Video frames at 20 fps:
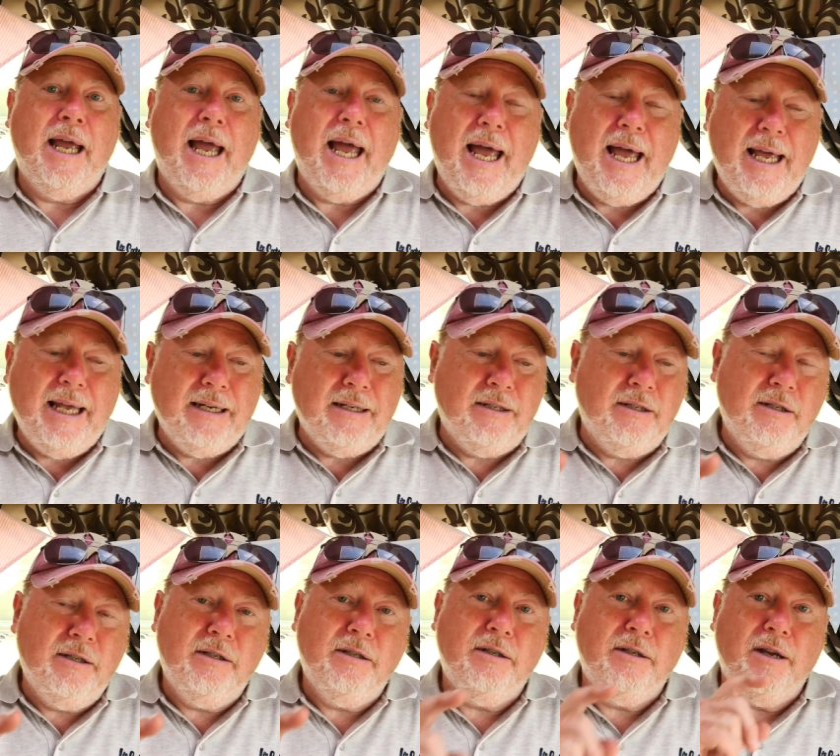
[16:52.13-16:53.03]

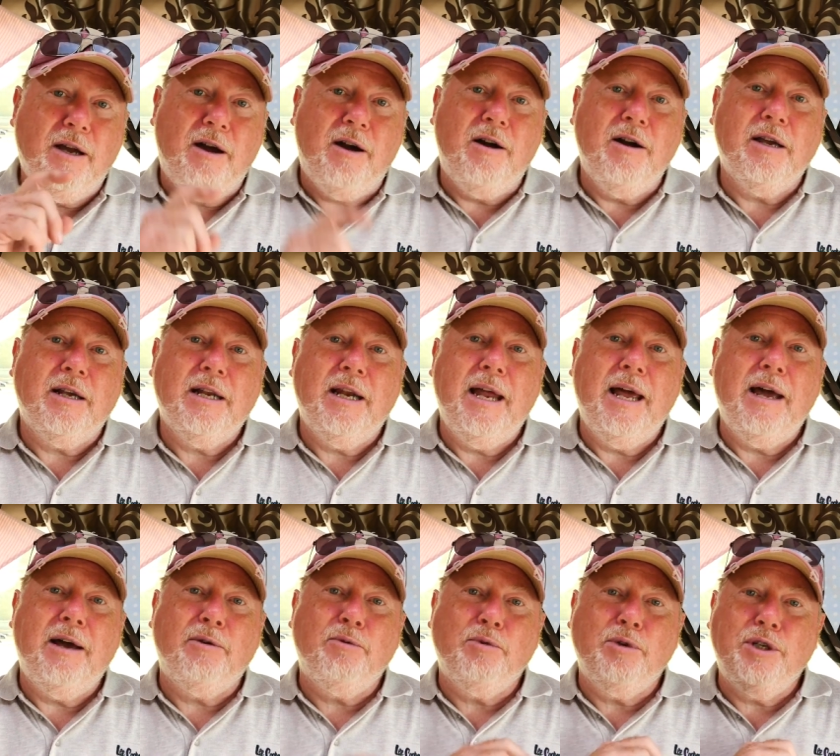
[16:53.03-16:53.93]
and
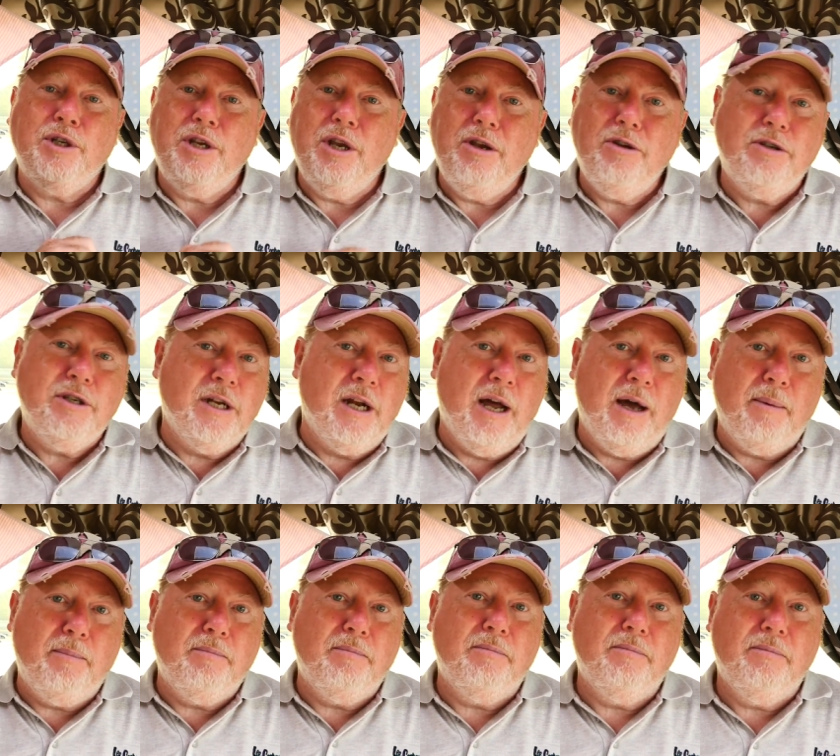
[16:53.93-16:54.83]
iCloud was using
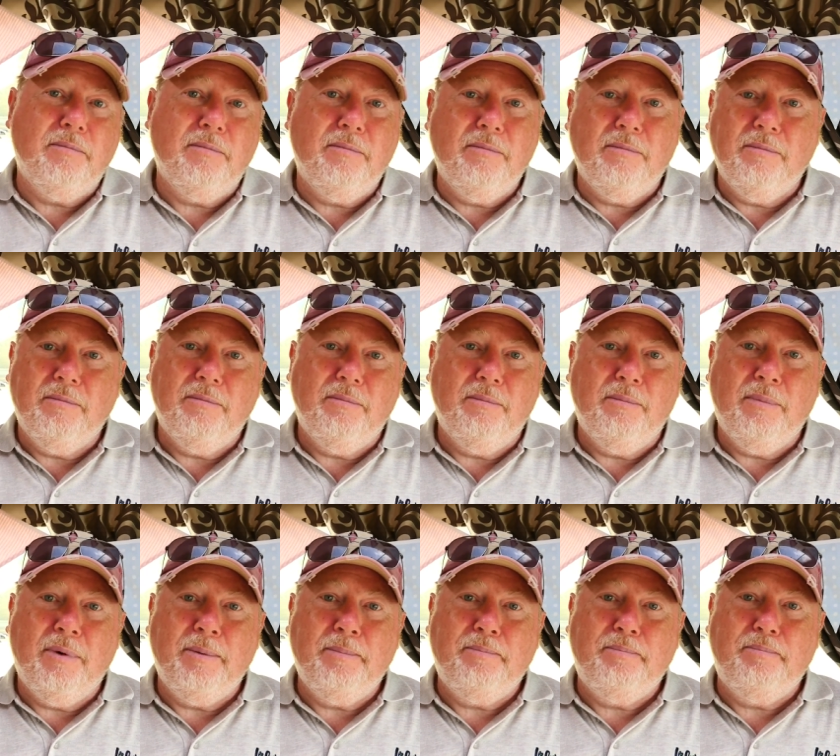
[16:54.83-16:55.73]
up
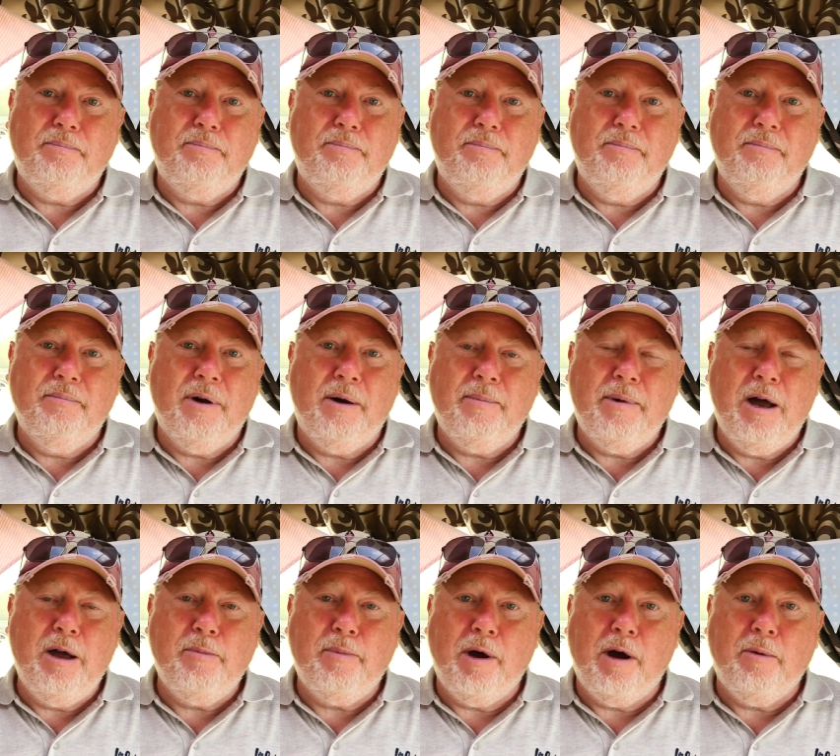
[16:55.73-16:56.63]
my my
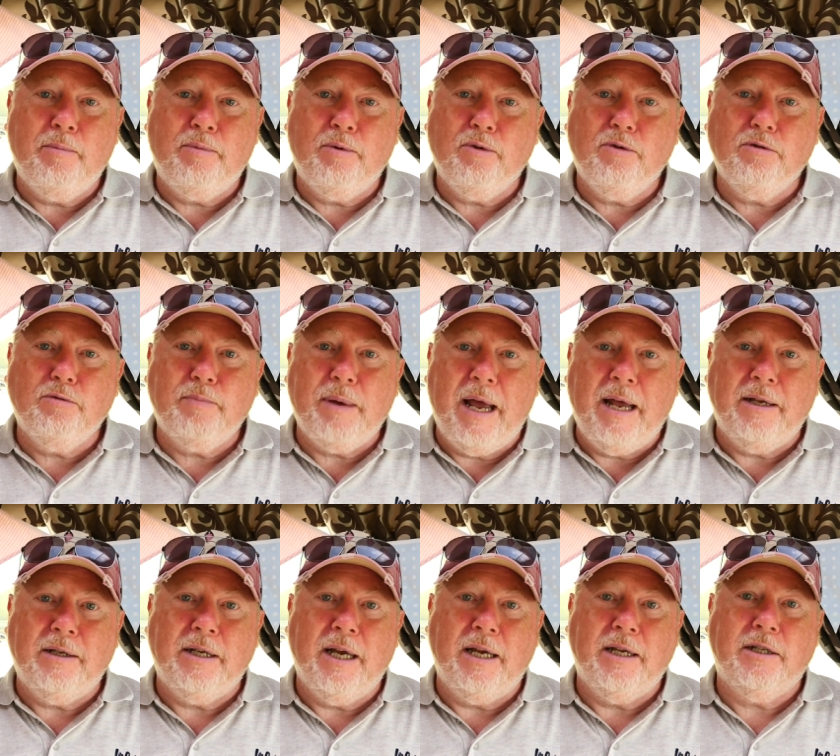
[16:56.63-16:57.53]
mobile
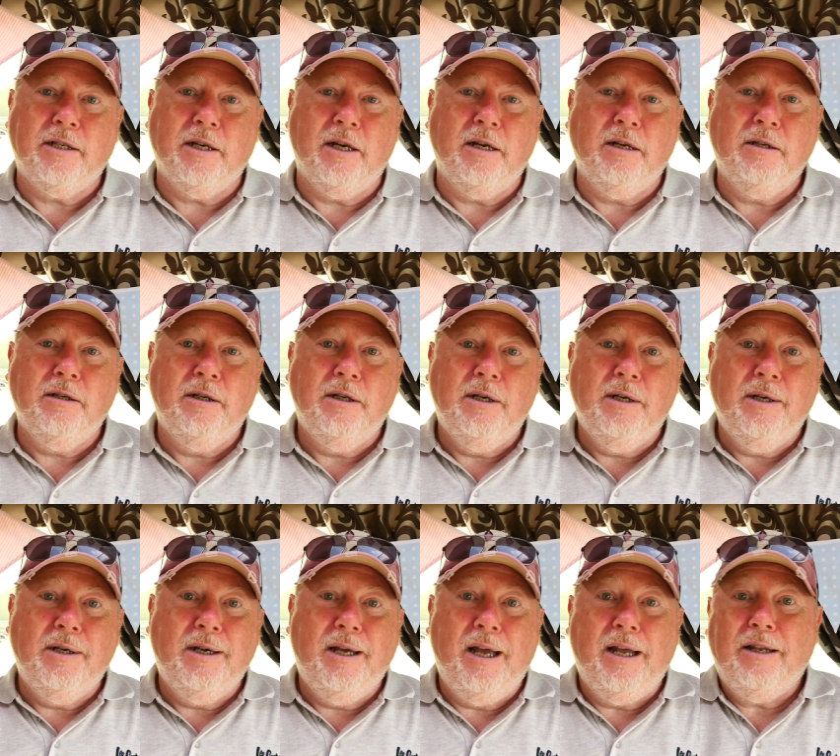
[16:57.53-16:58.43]
broadband data
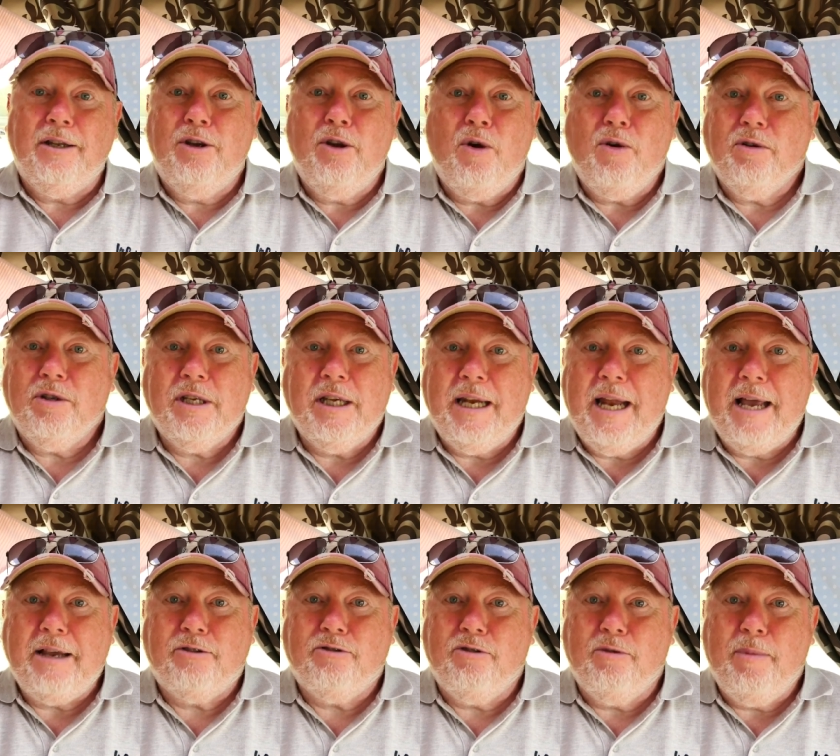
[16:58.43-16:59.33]
and costing
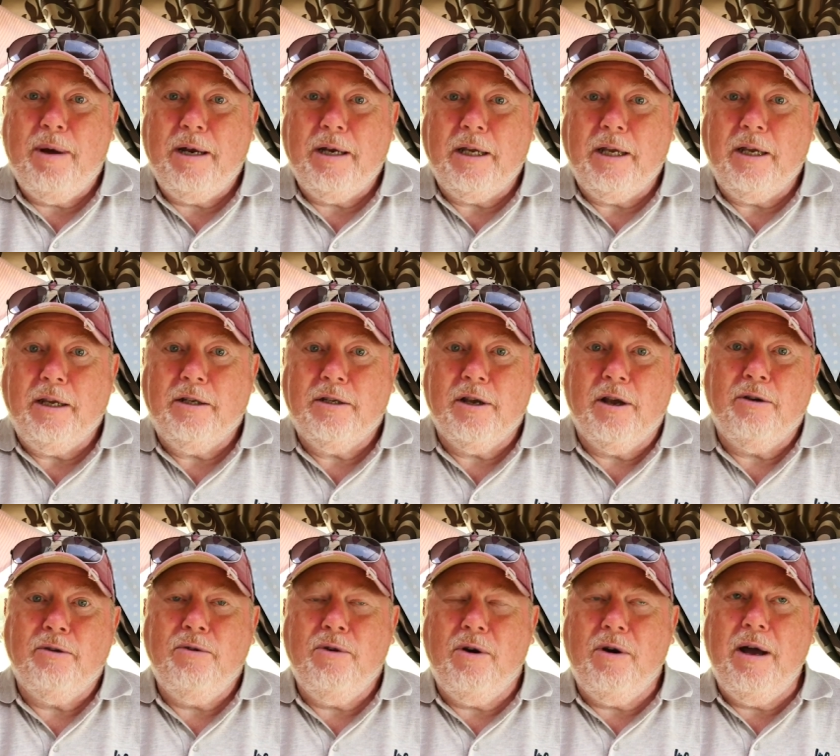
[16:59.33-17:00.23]
extra money.
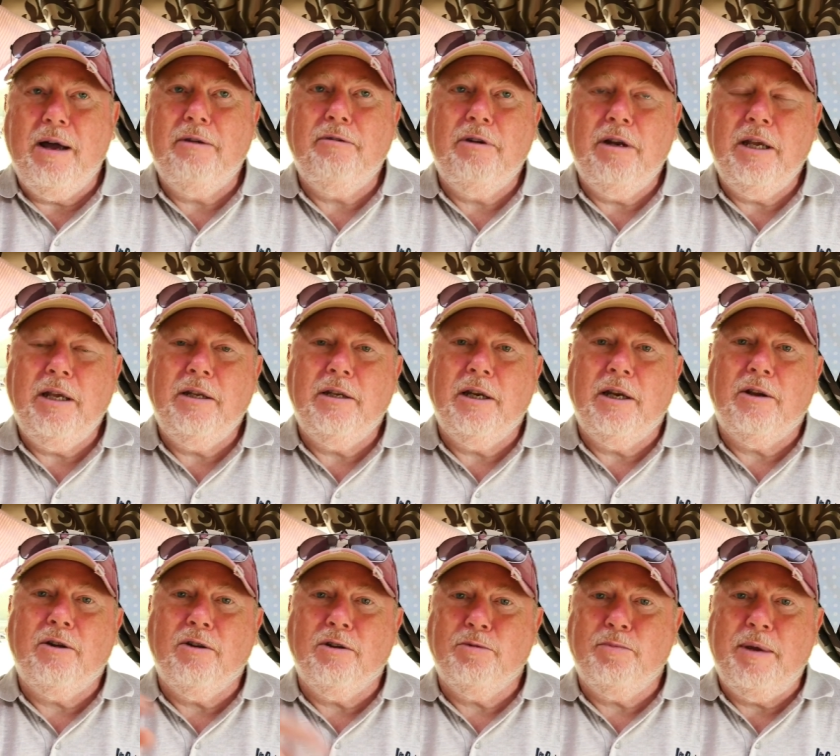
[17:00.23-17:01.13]
So not only did
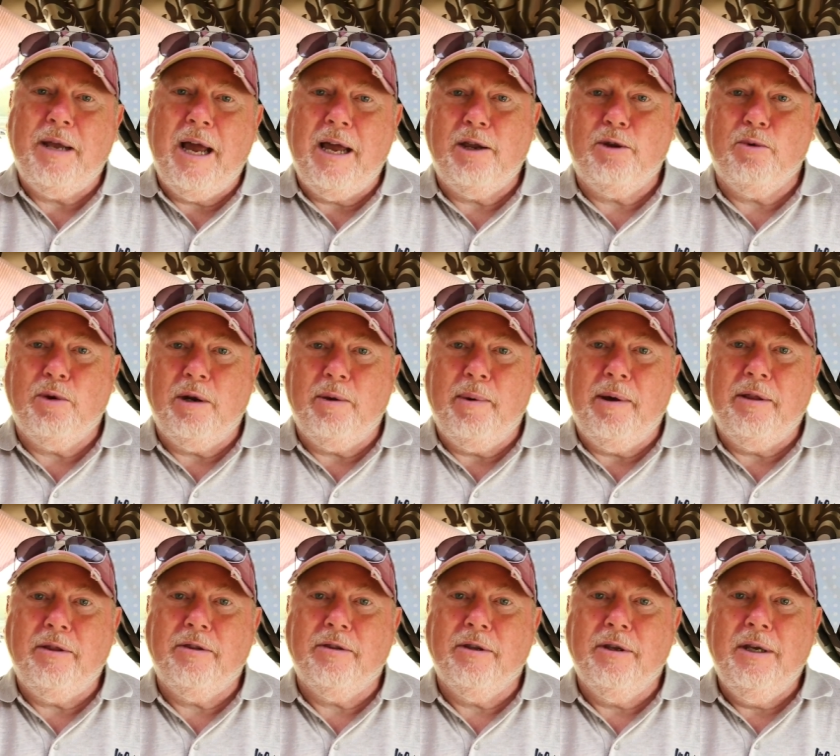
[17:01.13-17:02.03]
it cost me eight quid a
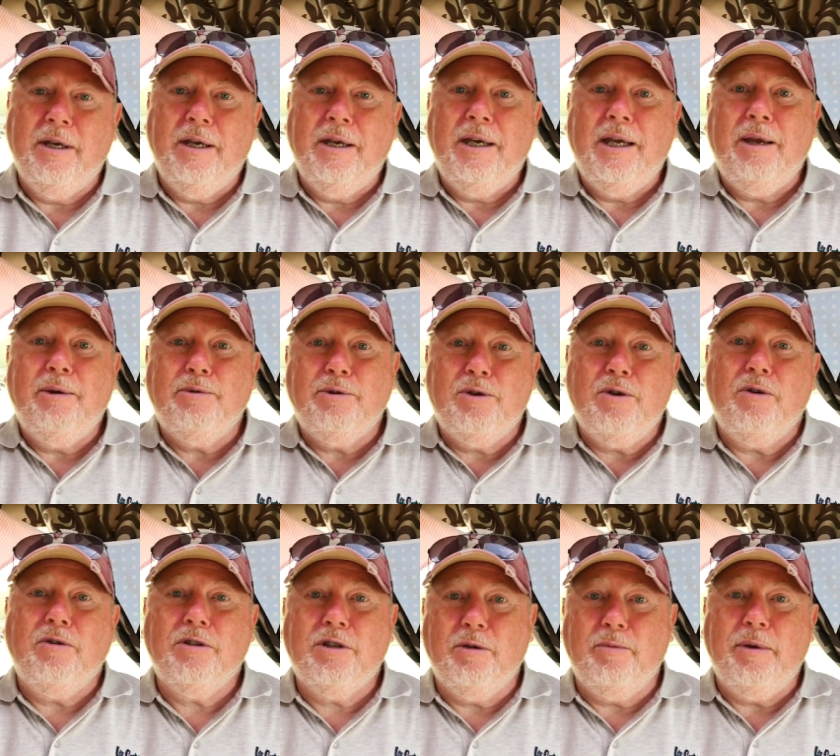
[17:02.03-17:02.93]
month, it was
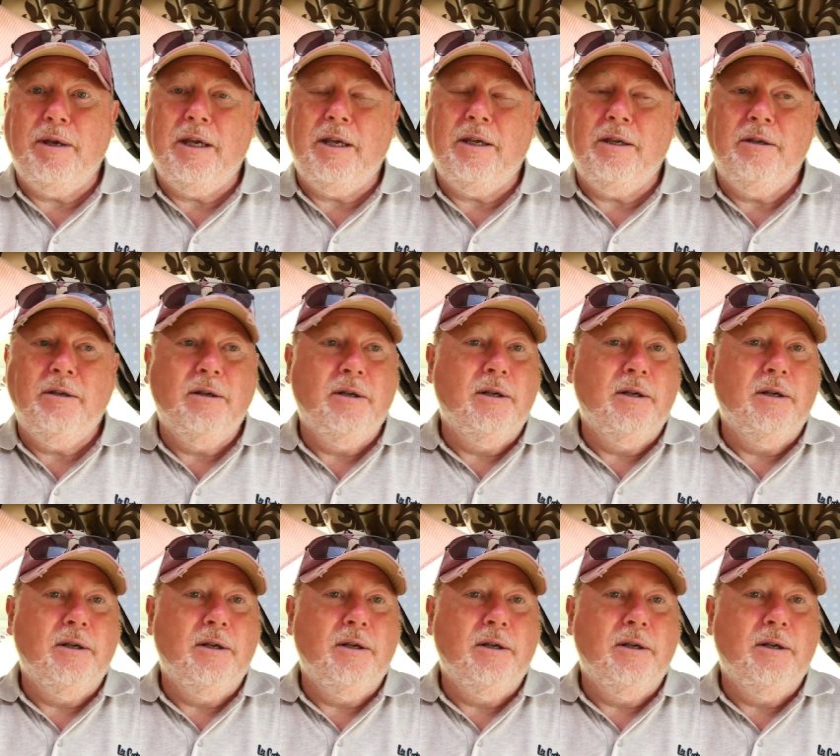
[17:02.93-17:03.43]
costing me,